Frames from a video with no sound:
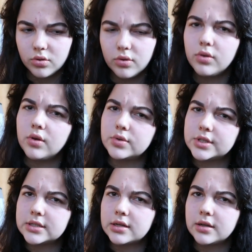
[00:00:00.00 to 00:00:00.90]
No, I think it
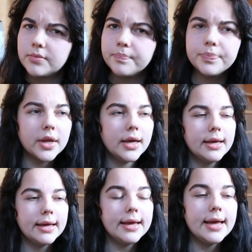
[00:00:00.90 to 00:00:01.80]
was a Saturday.
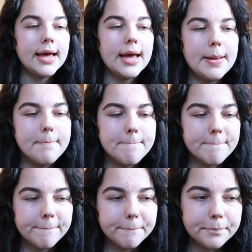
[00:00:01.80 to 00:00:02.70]
Um,